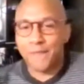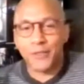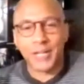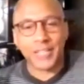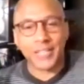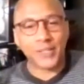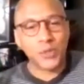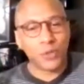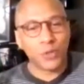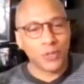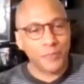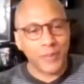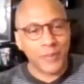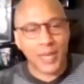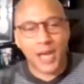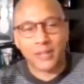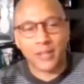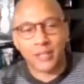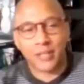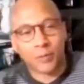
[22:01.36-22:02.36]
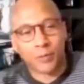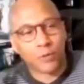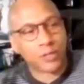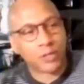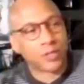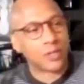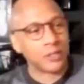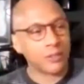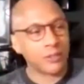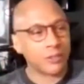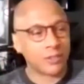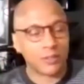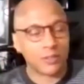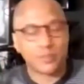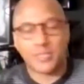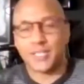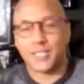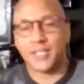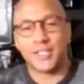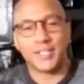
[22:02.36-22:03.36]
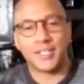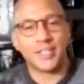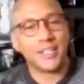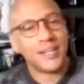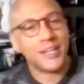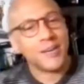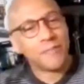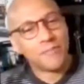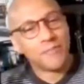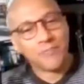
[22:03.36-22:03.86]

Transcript: I feel like you could be out there with you know what I'm saying?